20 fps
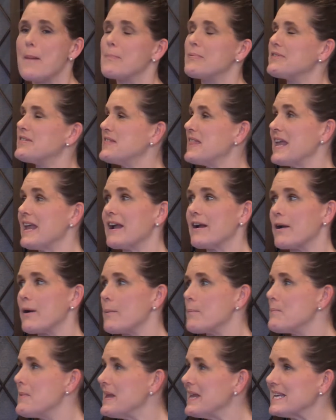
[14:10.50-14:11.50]
but they're
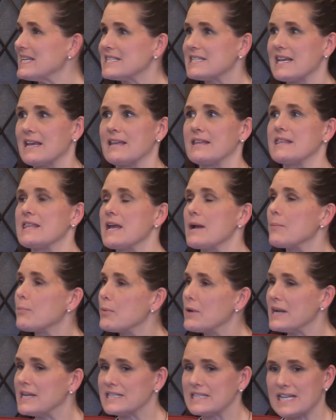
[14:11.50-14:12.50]
amazing. Their
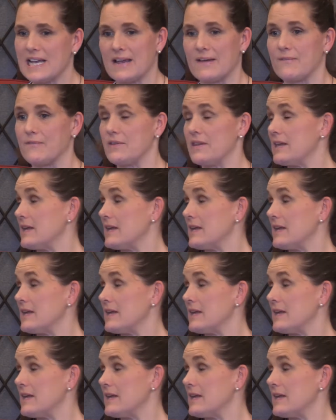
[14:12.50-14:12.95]
brains have,